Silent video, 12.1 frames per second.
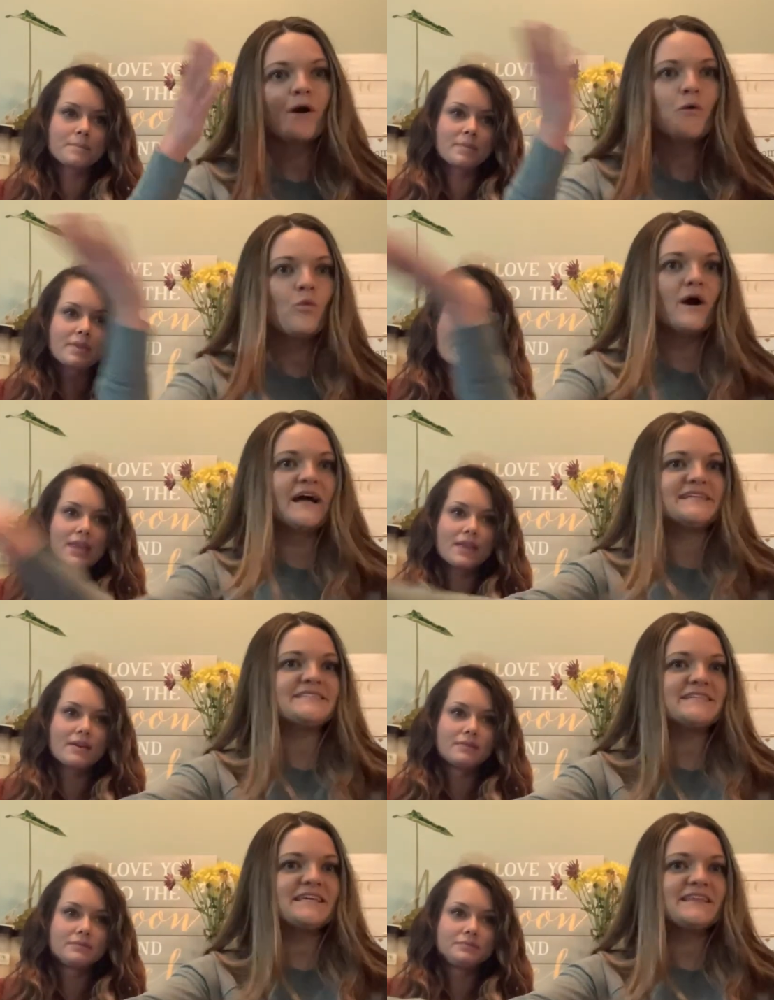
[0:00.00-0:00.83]
Speaker 1: well, I
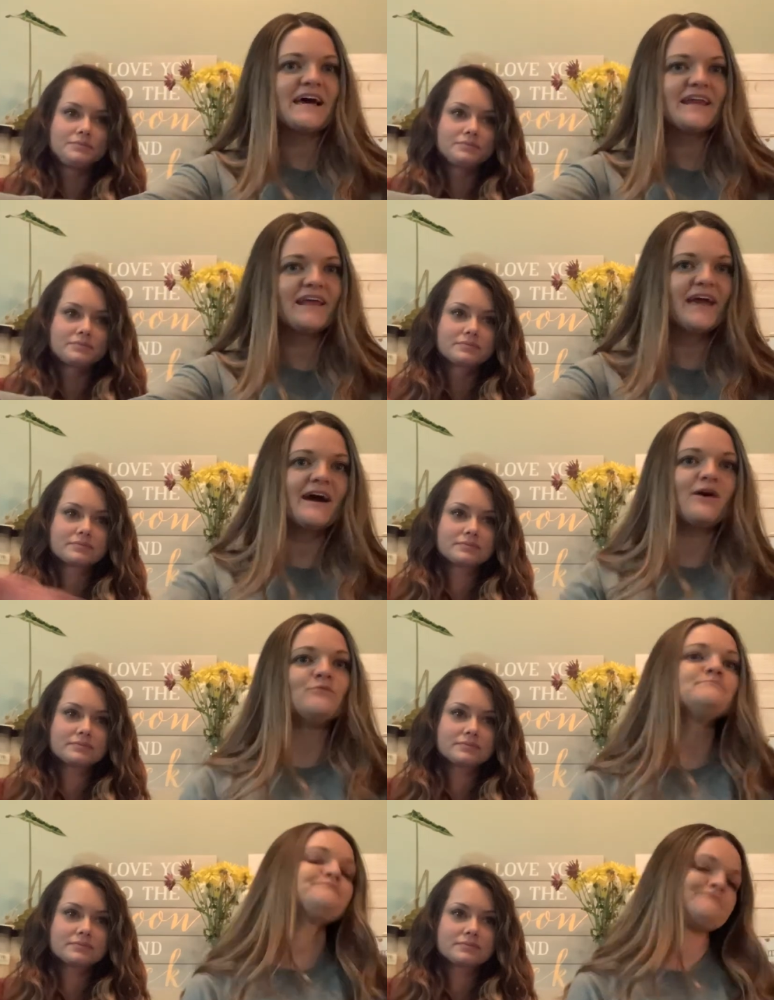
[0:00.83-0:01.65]
see that
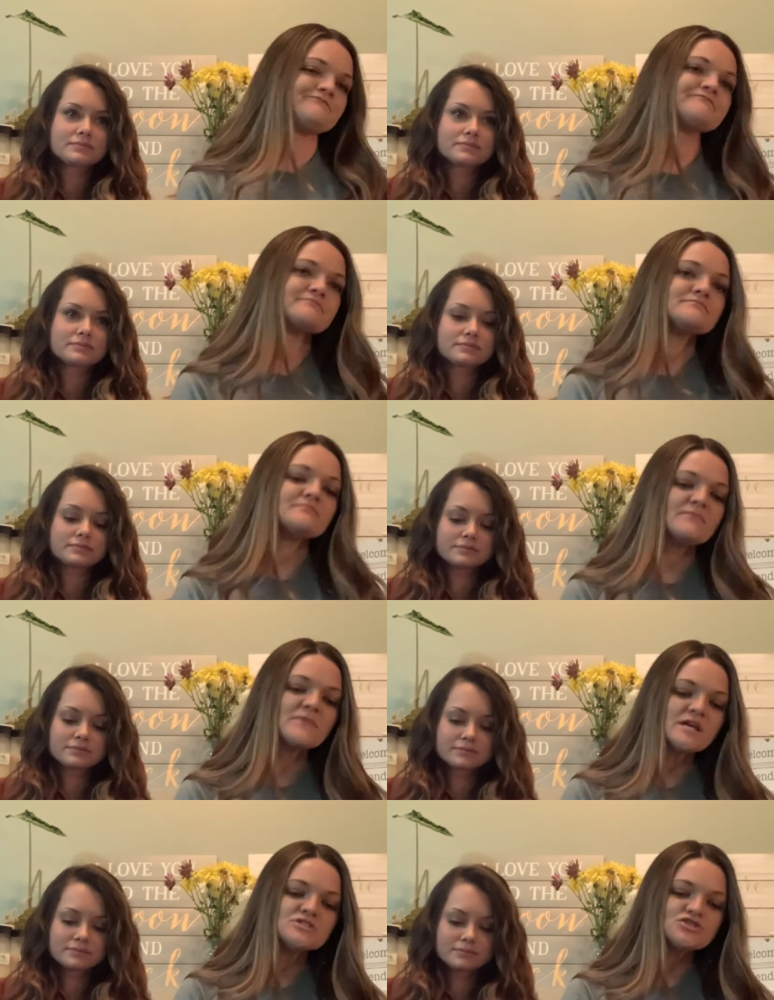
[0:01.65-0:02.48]
now.
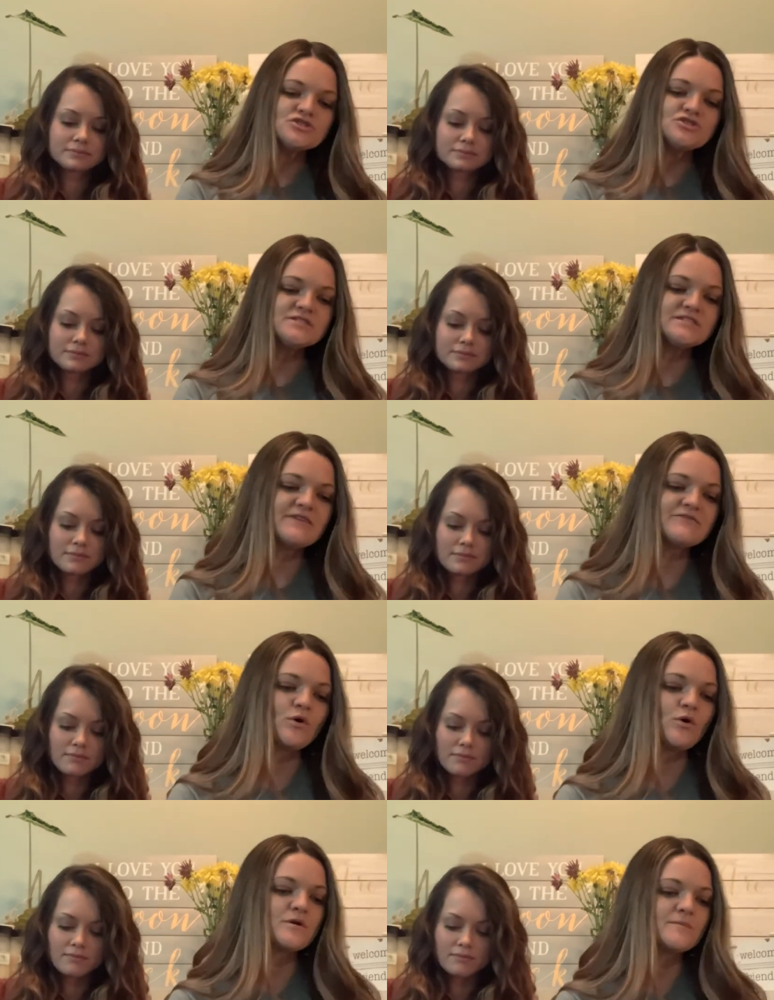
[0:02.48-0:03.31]
So you just have to
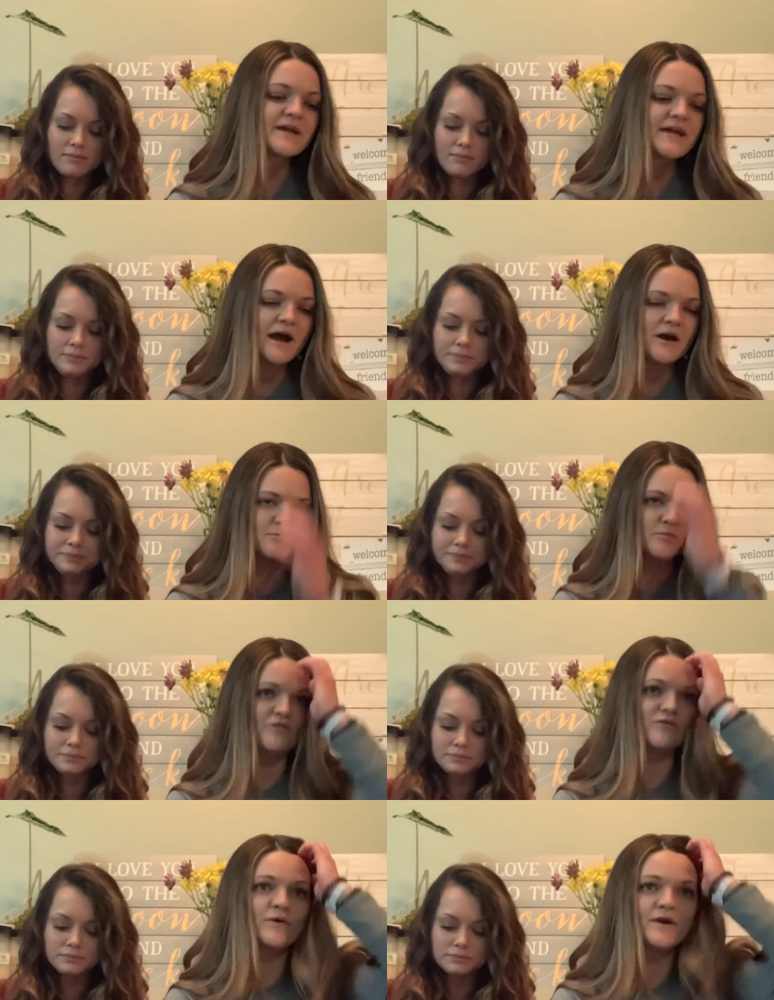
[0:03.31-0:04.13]
hold them accountable
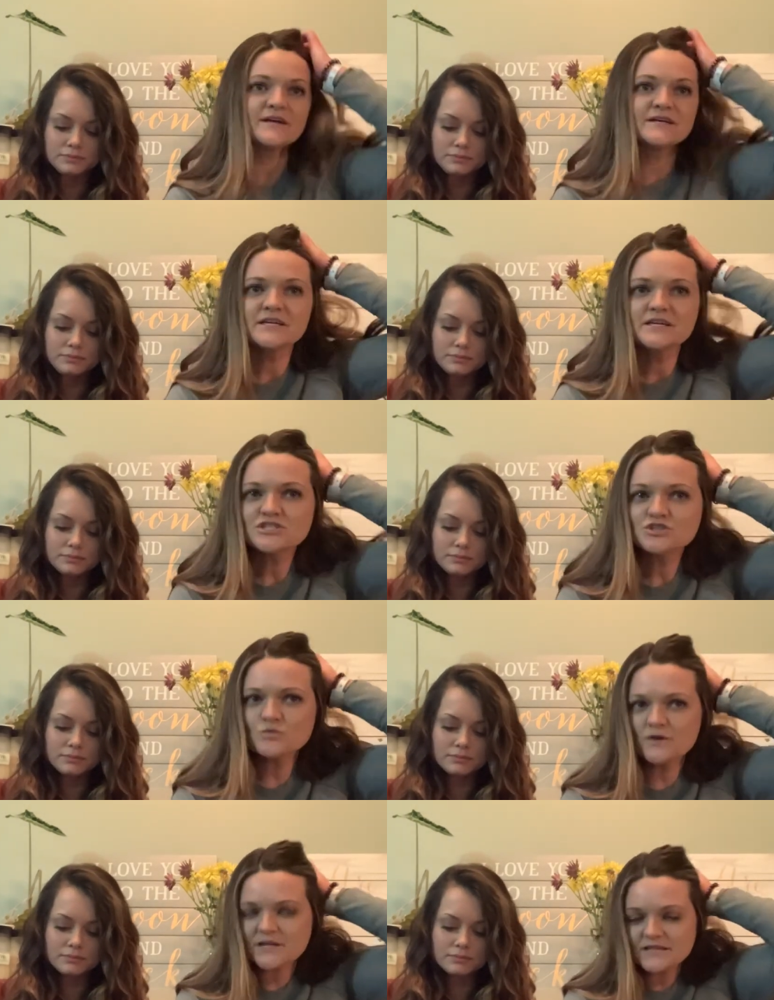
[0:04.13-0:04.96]
for it. Just
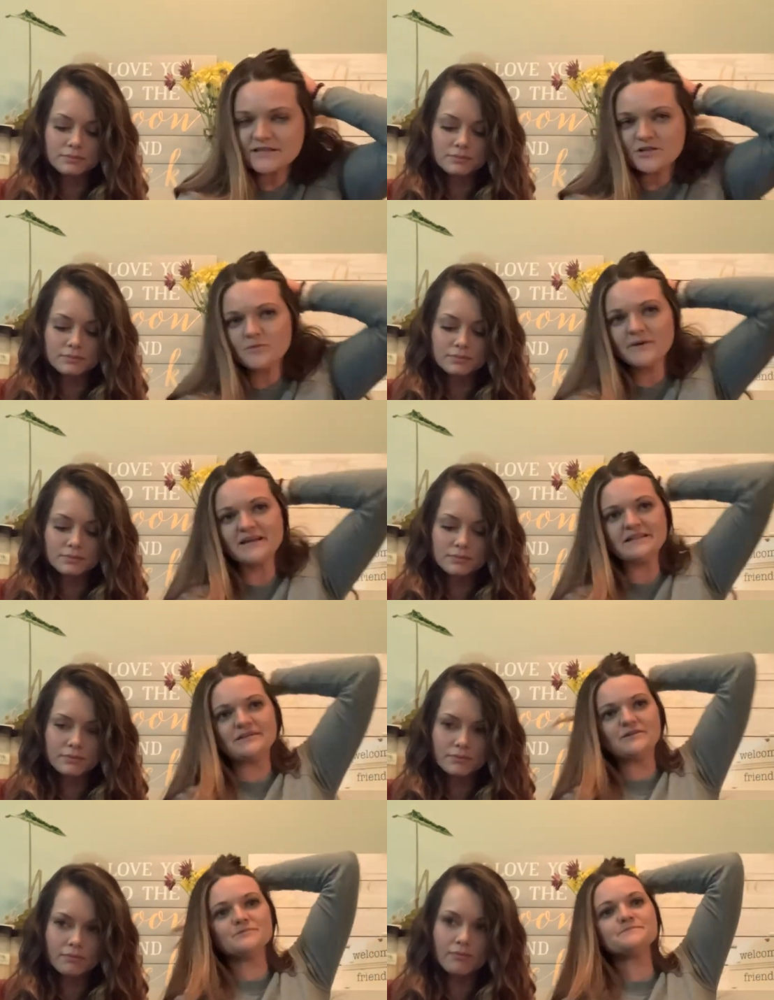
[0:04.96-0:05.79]
work it little by
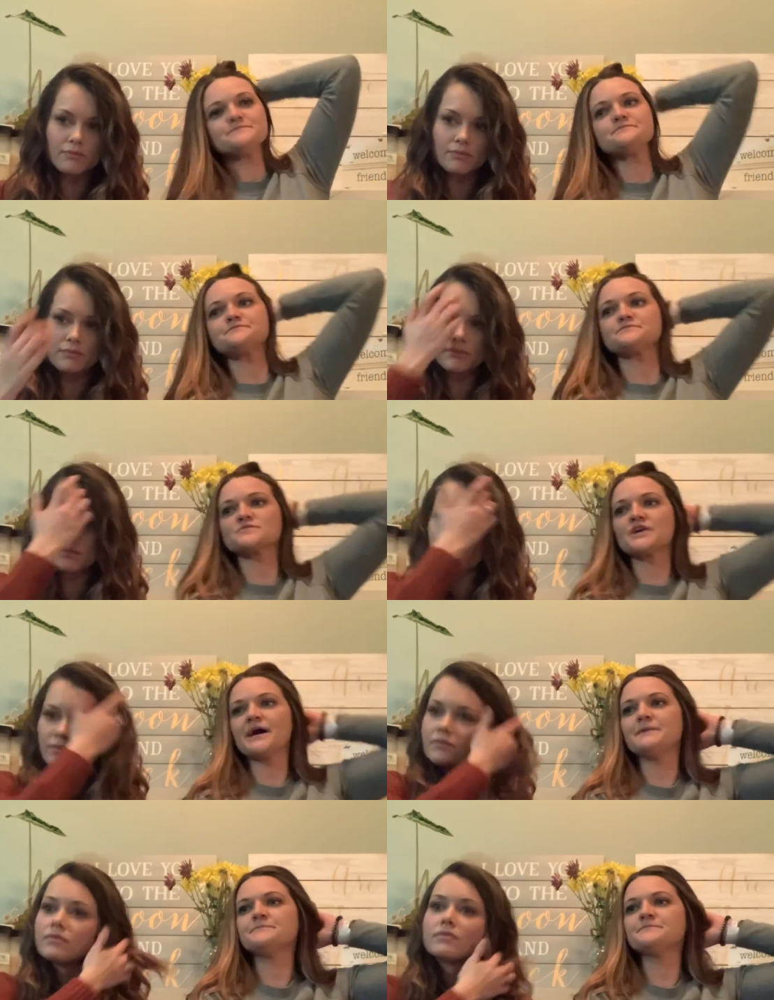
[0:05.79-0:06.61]
little,
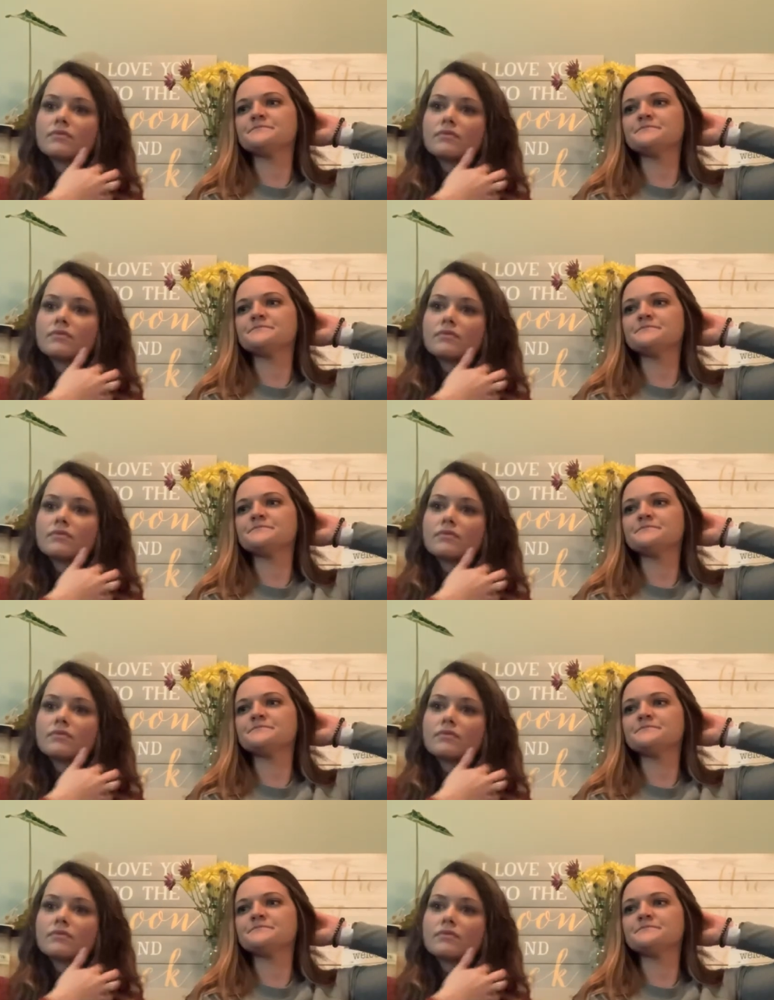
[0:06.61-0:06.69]
okay?